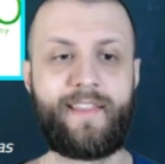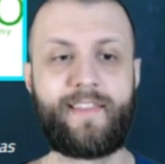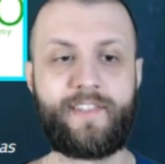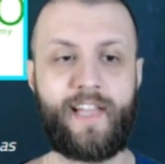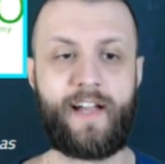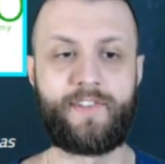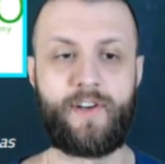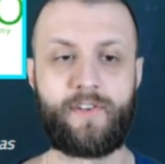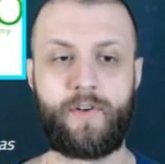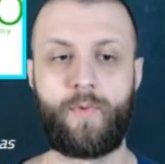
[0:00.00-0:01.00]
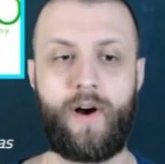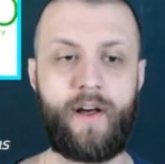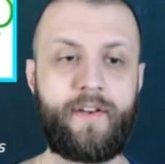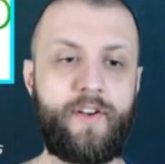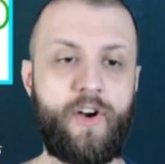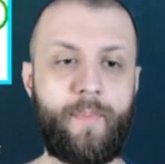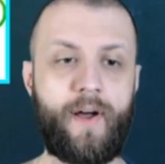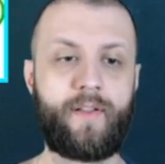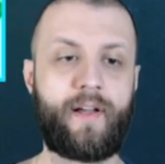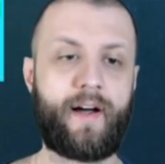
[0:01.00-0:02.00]
This guy, Zhongru Wan,
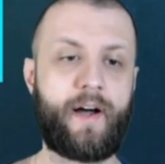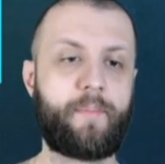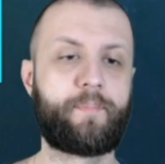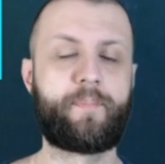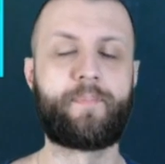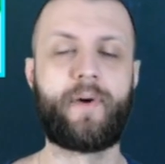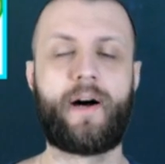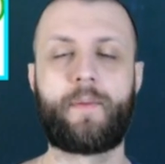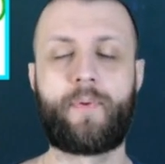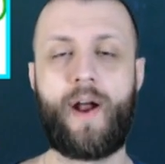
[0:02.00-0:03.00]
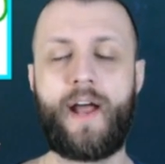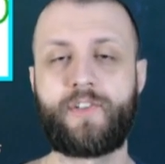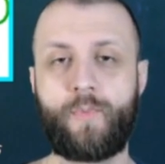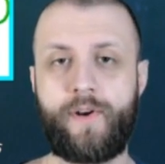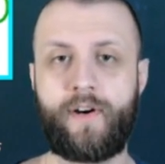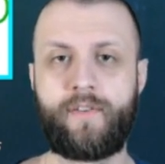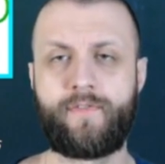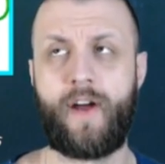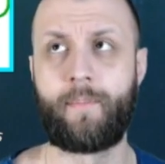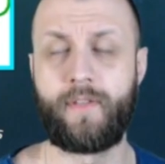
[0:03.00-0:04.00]
Nobel Prize winner,
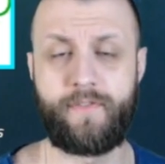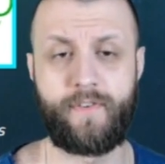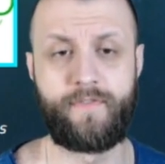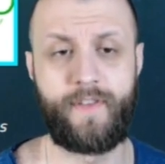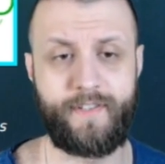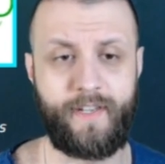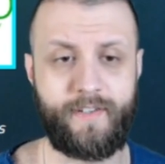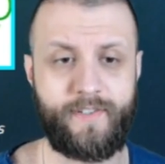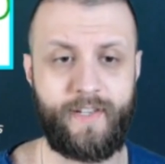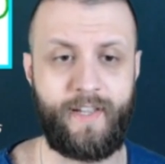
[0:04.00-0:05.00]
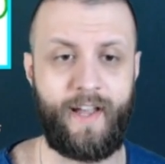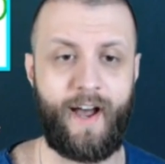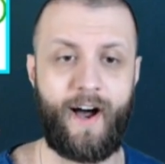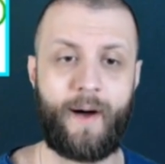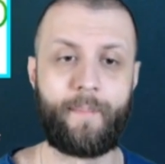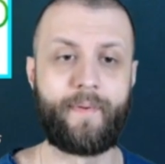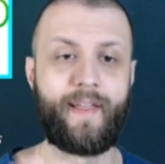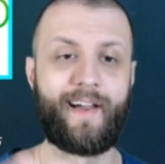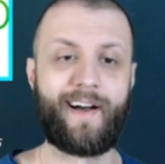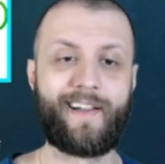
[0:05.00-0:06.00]
I believe, for physics.
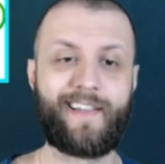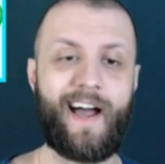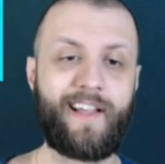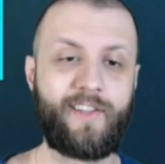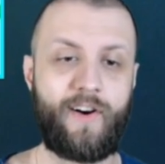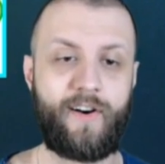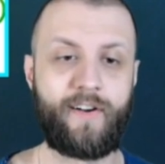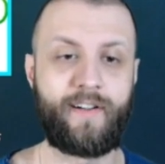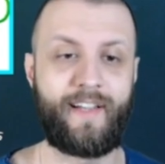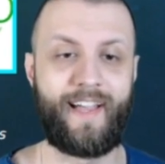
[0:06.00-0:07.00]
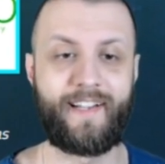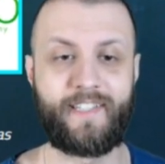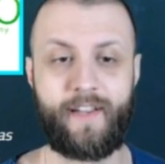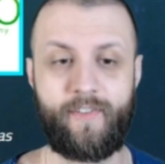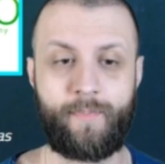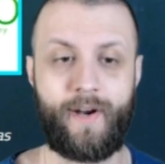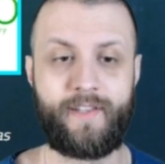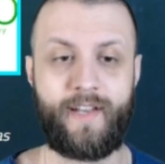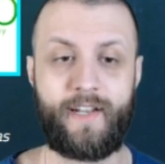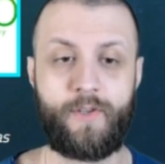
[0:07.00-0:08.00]
Kai Long, executive
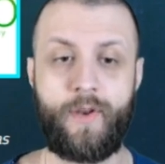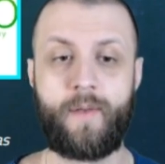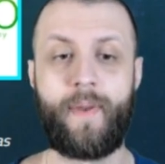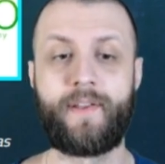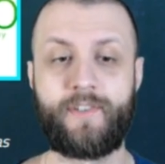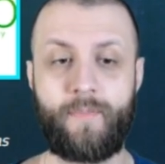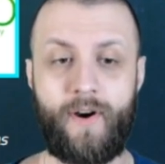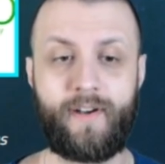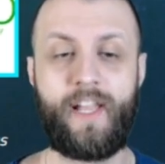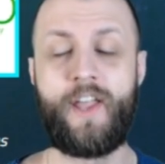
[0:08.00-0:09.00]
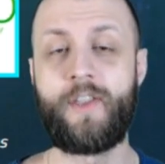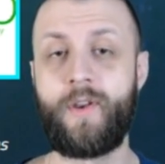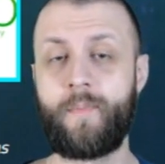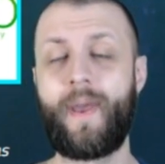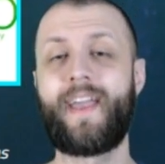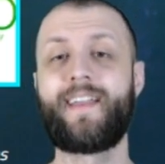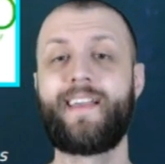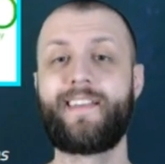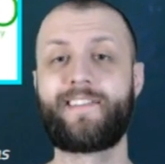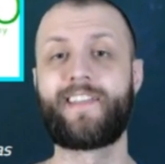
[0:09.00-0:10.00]
president at UnionPay Smart. UnionPay
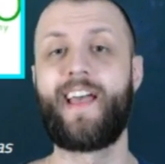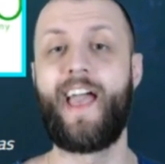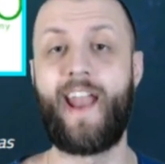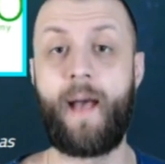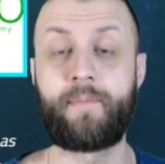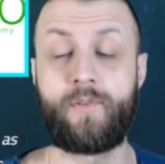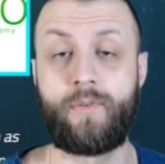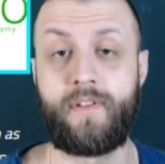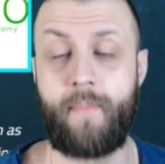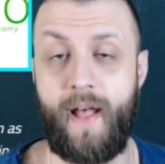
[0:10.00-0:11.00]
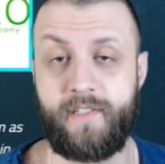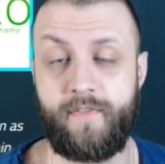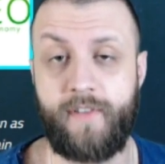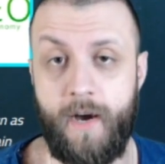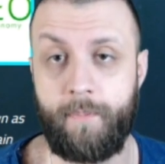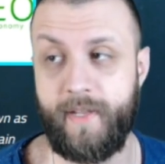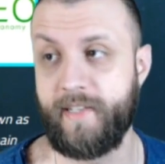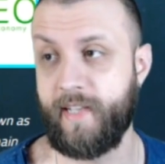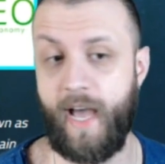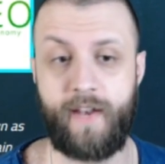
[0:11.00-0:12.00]
is an absolutely massive company.
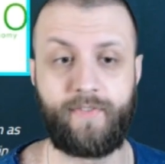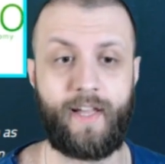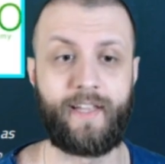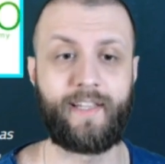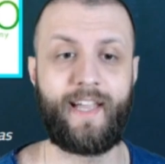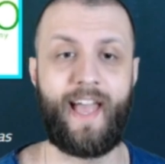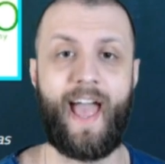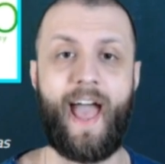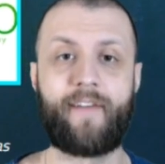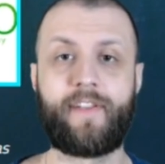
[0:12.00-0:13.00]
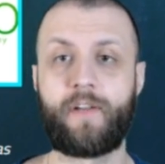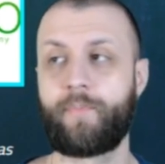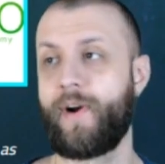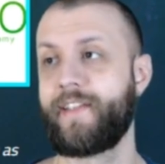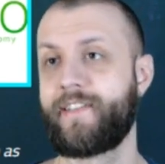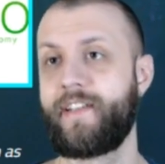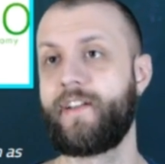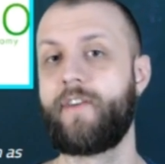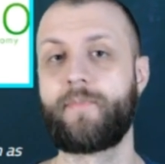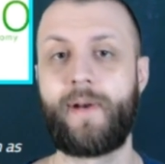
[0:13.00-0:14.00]
It's kind of like having a
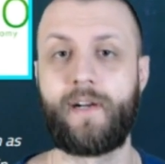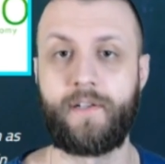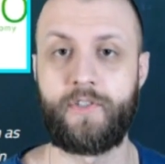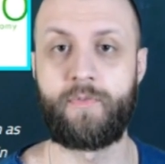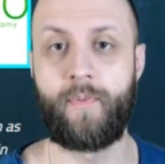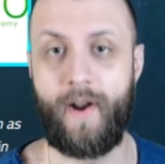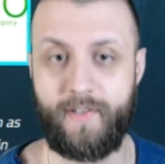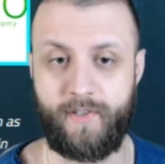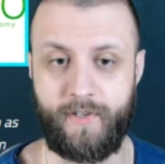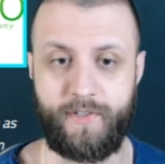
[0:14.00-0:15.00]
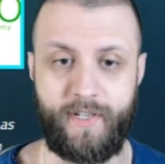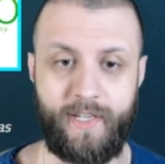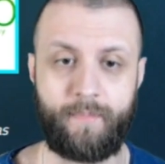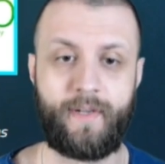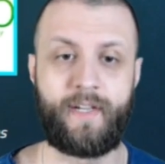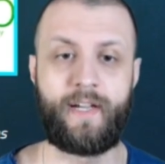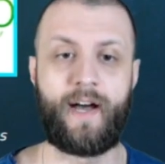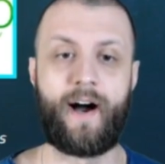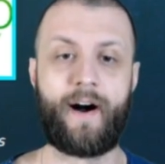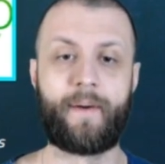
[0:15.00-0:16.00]
president of American Express on your team.
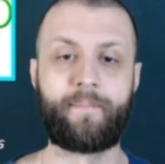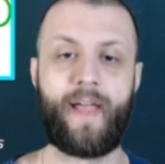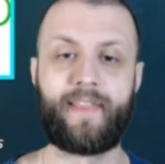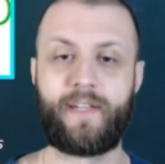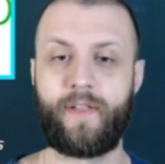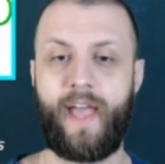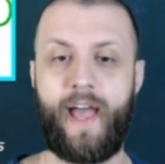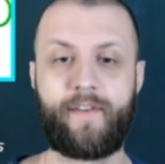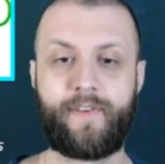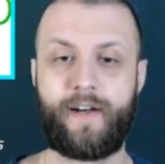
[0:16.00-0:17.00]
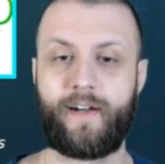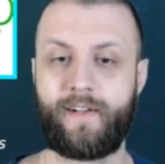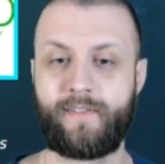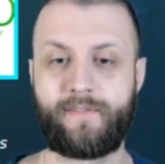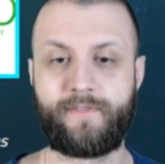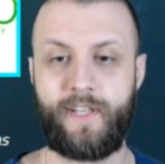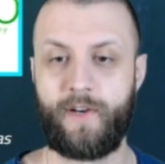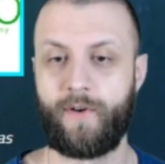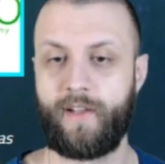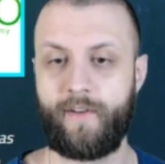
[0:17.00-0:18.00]
And then they have, you
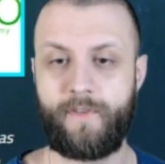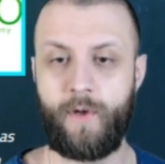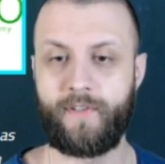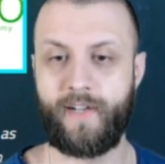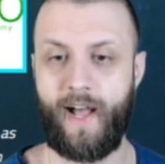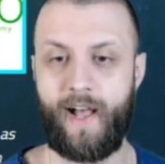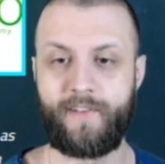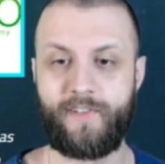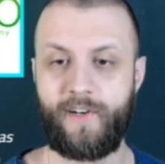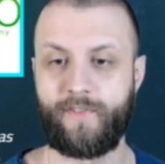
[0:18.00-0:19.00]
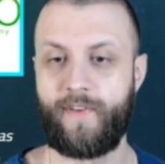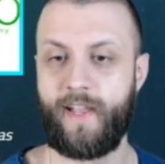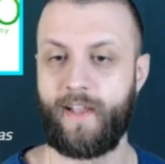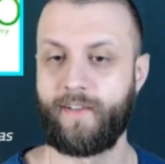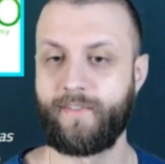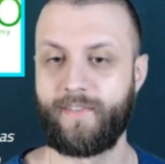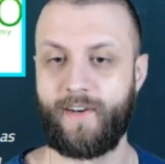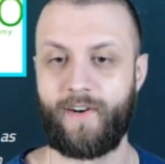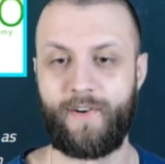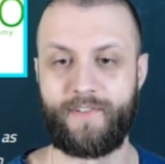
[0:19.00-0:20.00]
know, a few other guys, Dongfeng
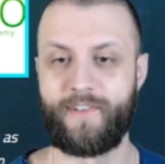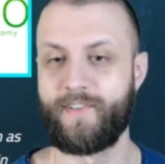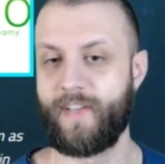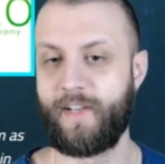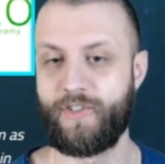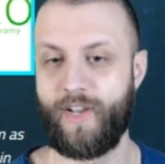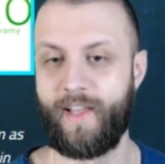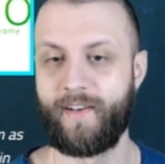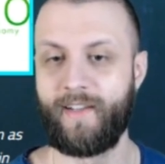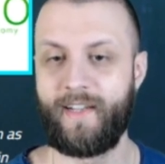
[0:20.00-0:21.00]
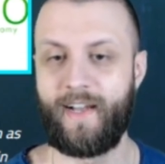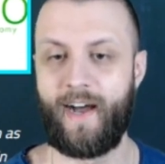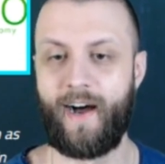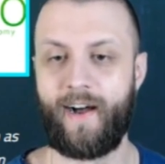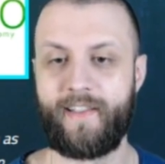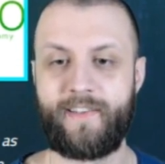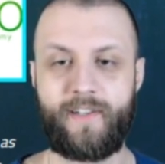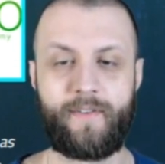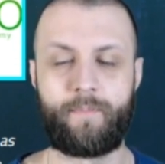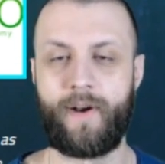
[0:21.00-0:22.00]
or Zhen Shen. He's
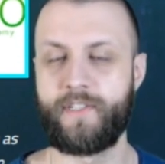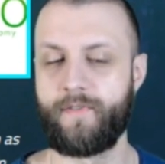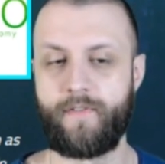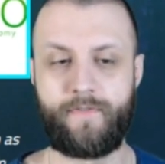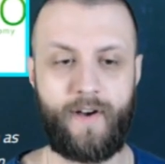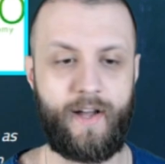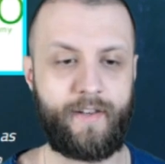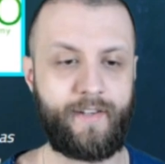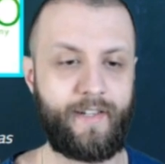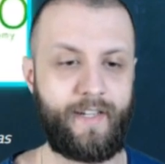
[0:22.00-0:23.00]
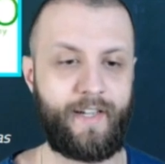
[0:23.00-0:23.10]
a president of a fund.